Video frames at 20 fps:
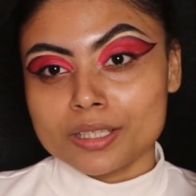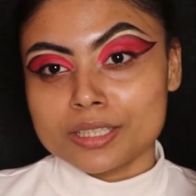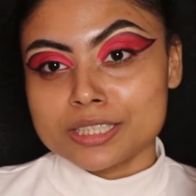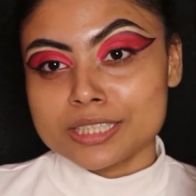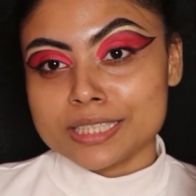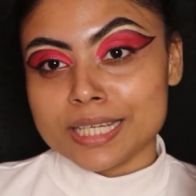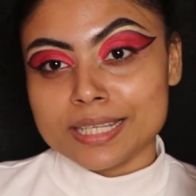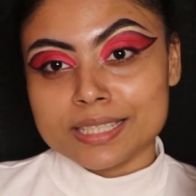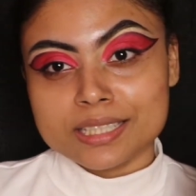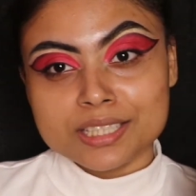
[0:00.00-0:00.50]

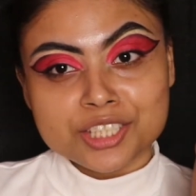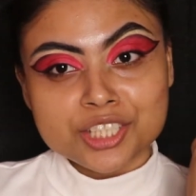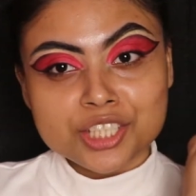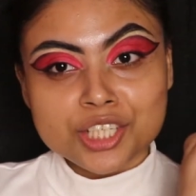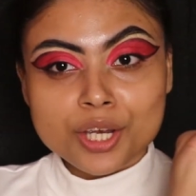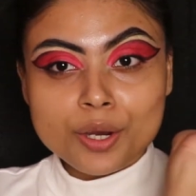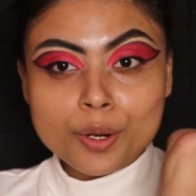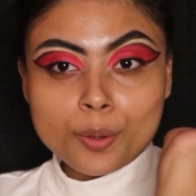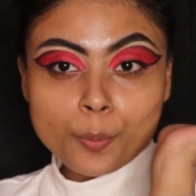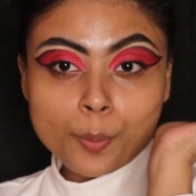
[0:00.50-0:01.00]

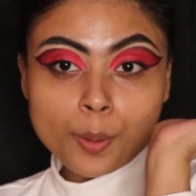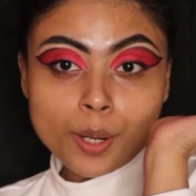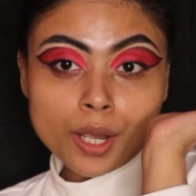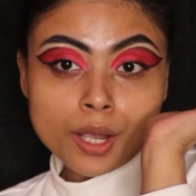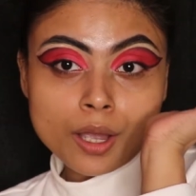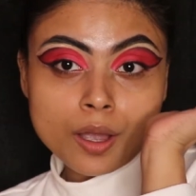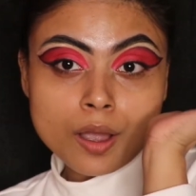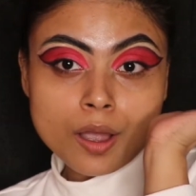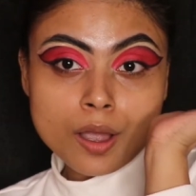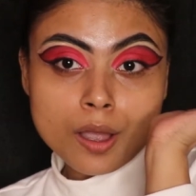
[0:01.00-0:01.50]

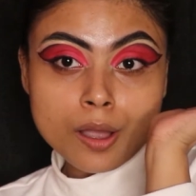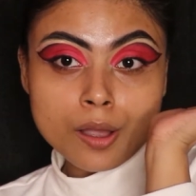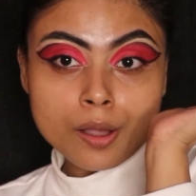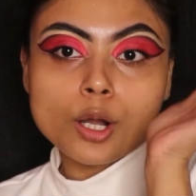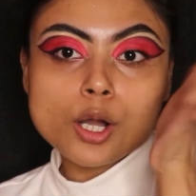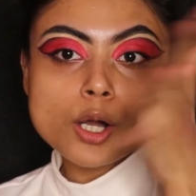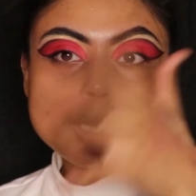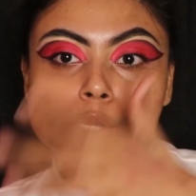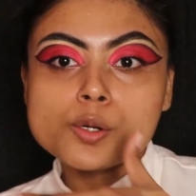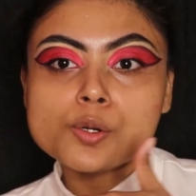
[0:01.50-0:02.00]
Tantara!
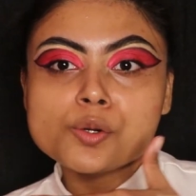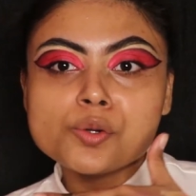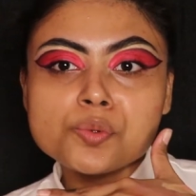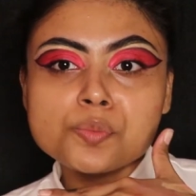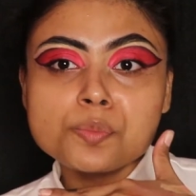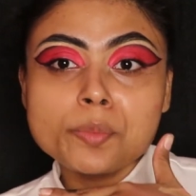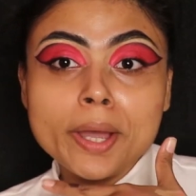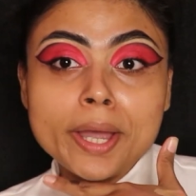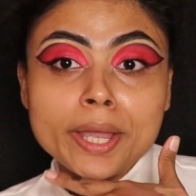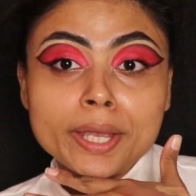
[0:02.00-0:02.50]
Oh
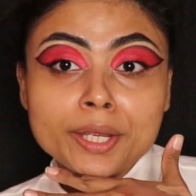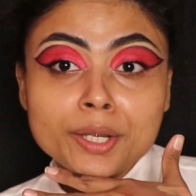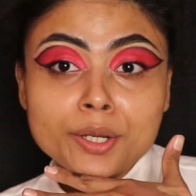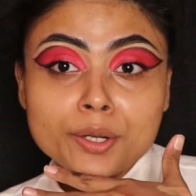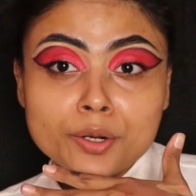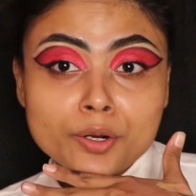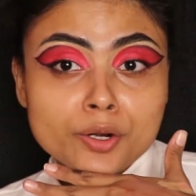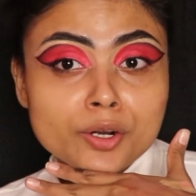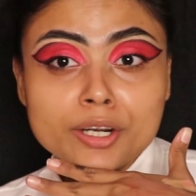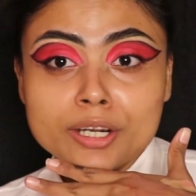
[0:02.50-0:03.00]
my
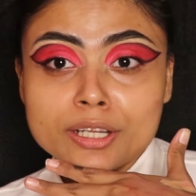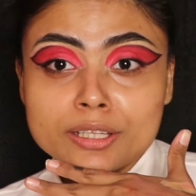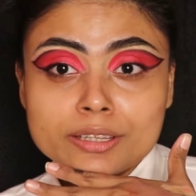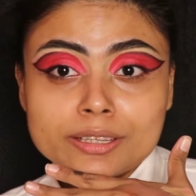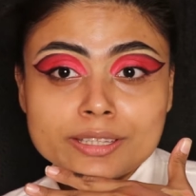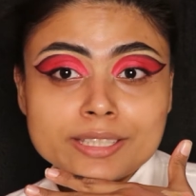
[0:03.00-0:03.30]
god,